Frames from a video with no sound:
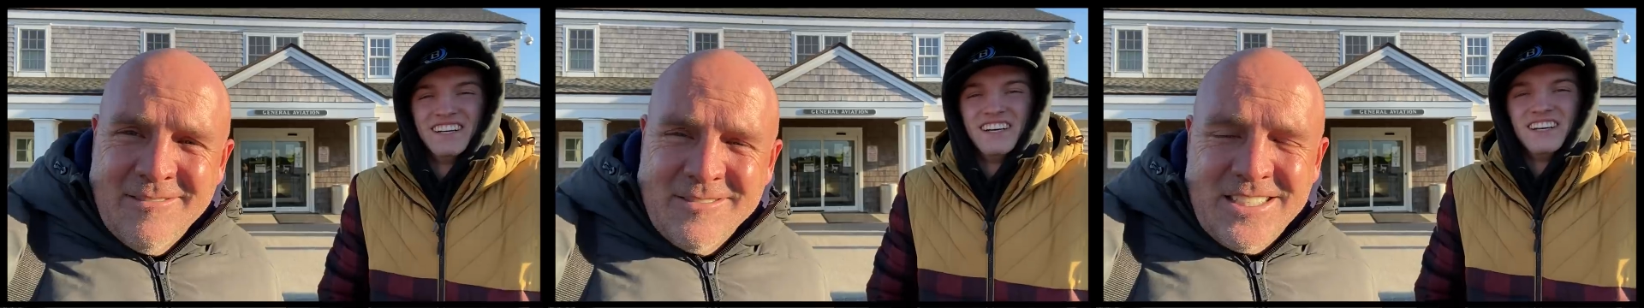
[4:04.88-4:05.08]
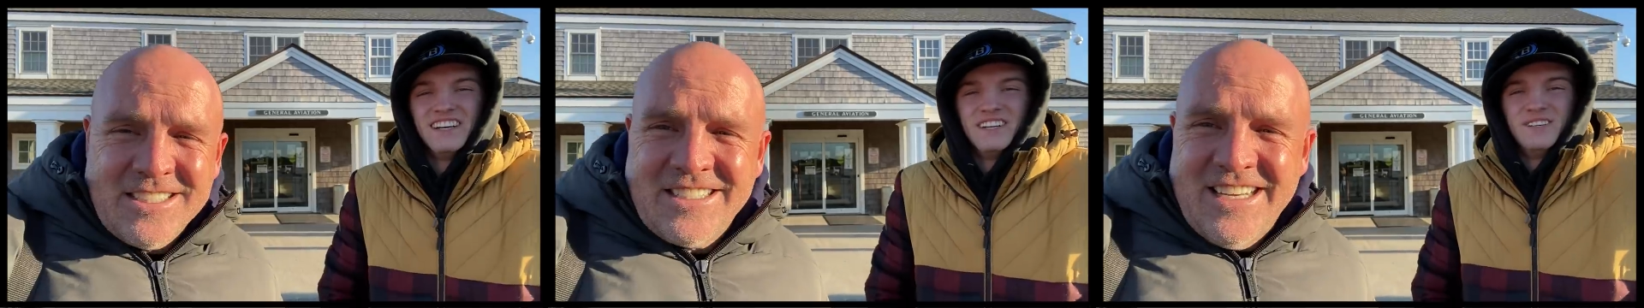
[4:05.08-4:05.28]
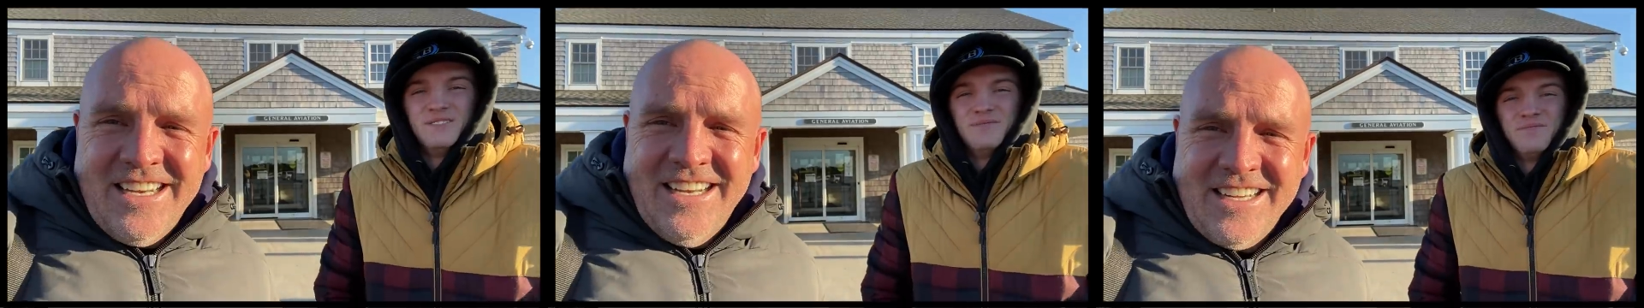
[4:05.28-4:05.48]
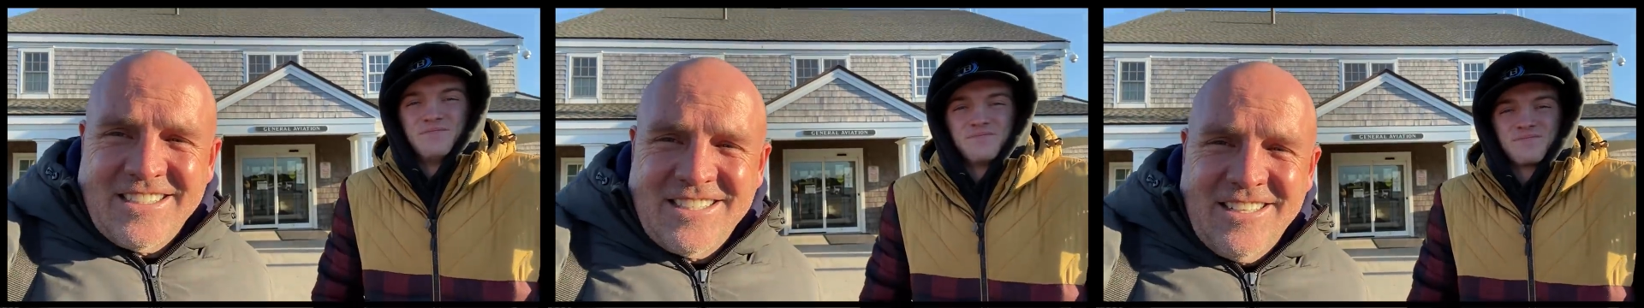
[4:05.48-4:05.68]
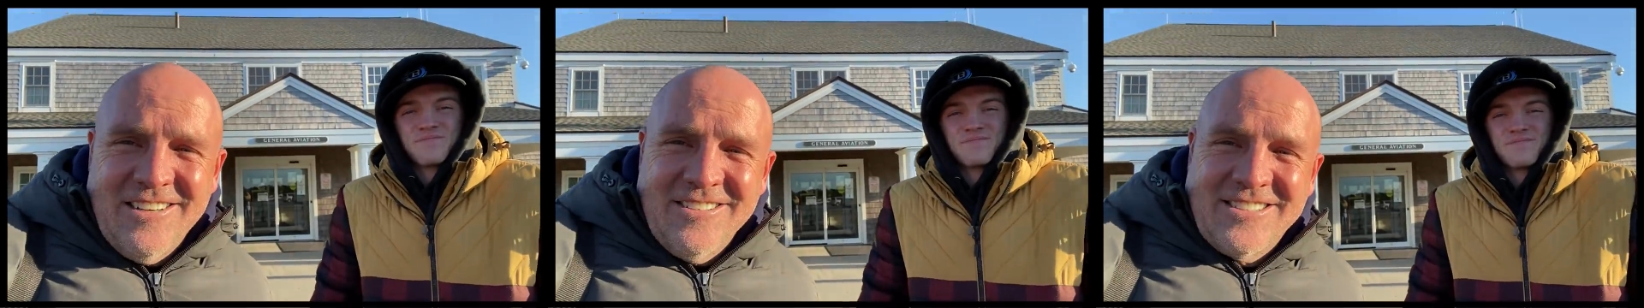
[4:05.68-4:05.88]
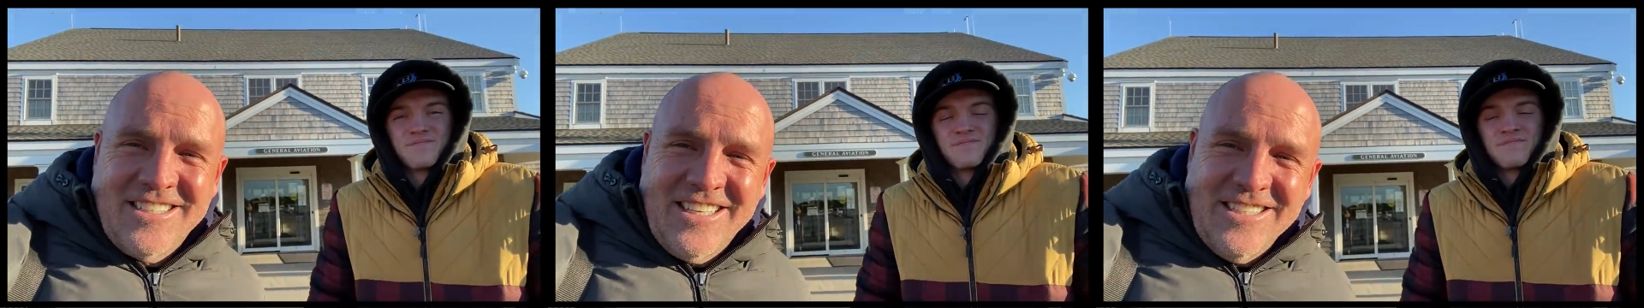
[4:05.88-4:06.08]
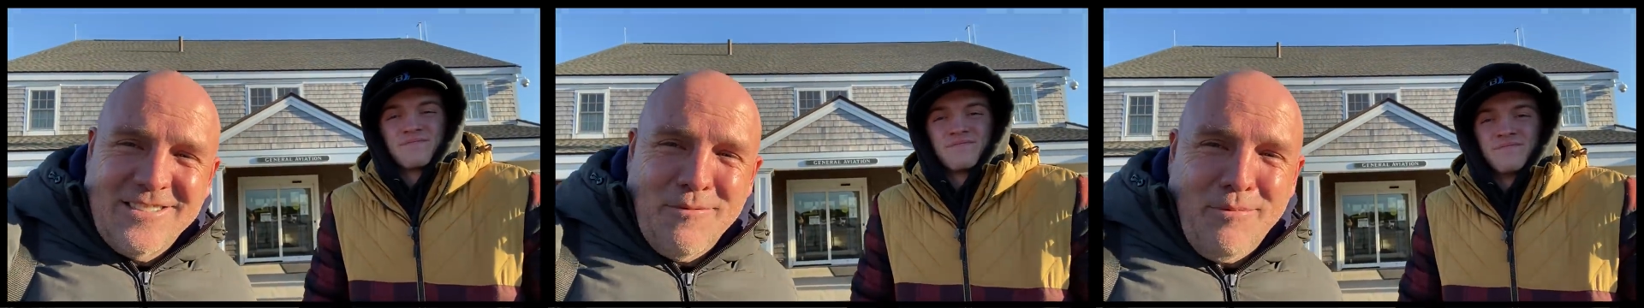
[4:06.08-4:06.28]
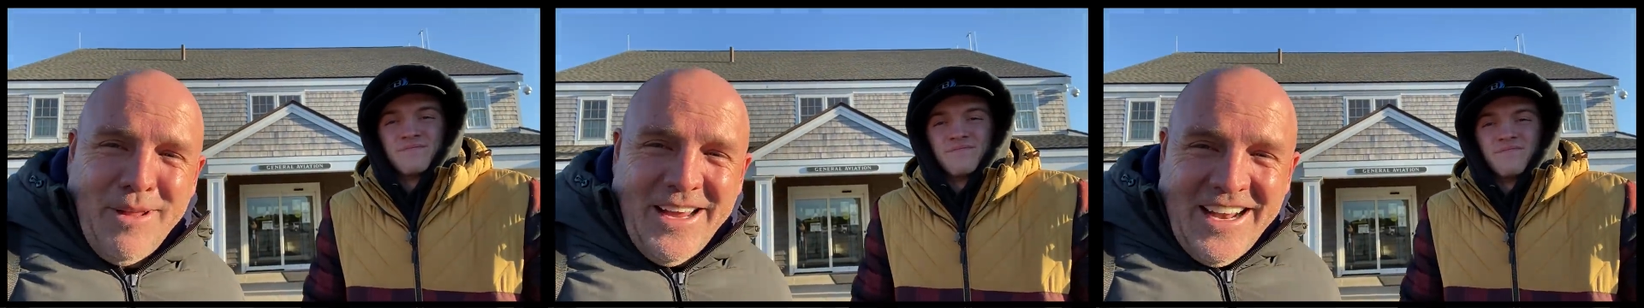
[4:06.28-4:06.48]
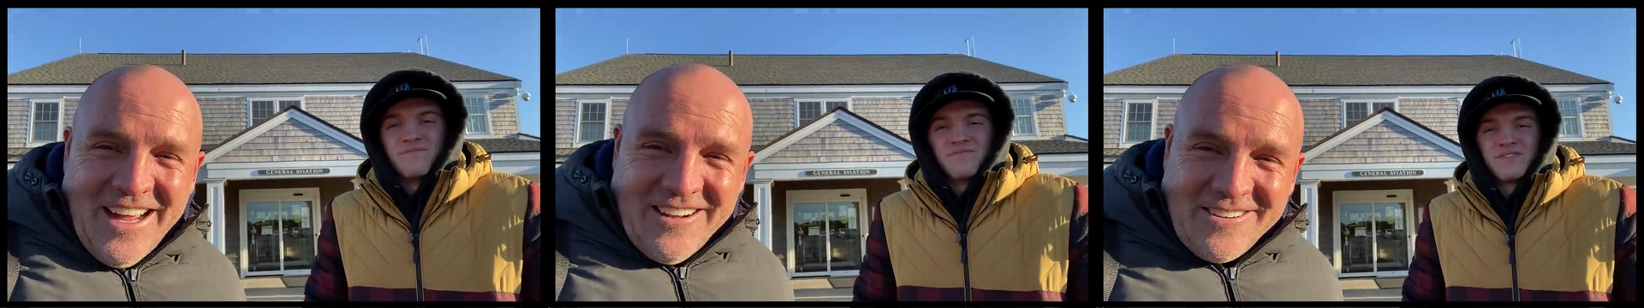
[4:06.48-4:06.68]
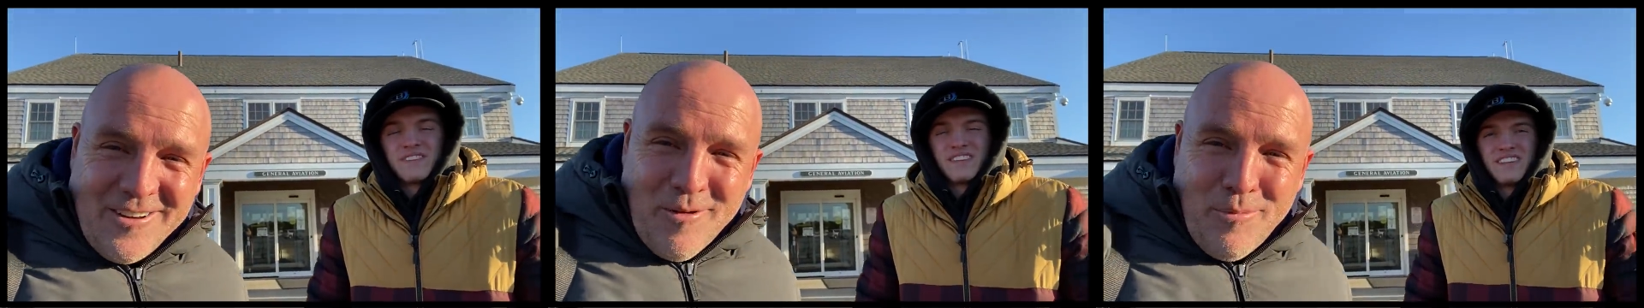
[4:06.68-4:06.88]
Speaker 1: Just need an excuse to get your plane out
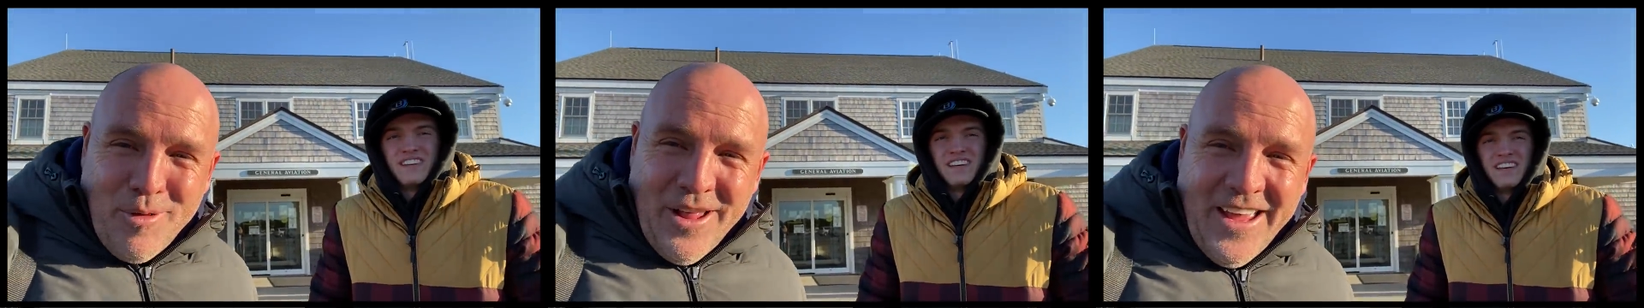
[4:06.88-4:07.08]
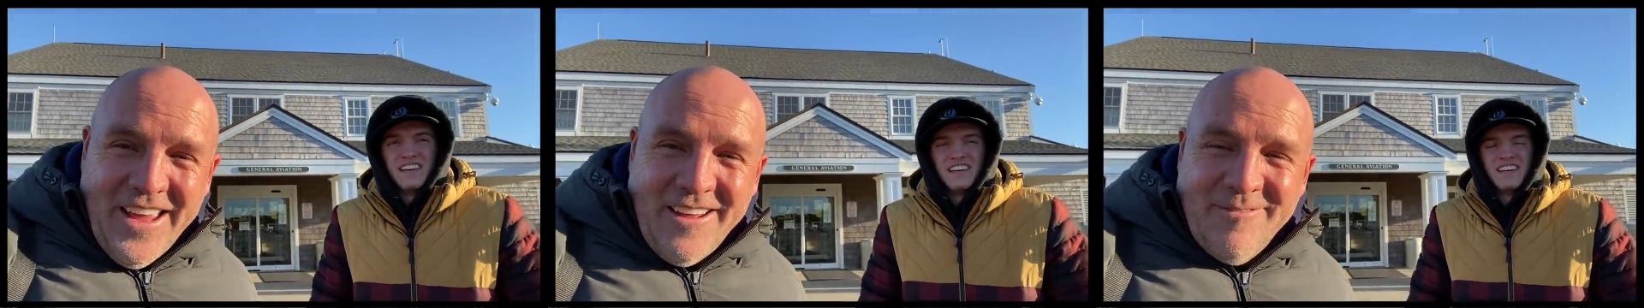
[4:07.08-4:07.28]
and go play.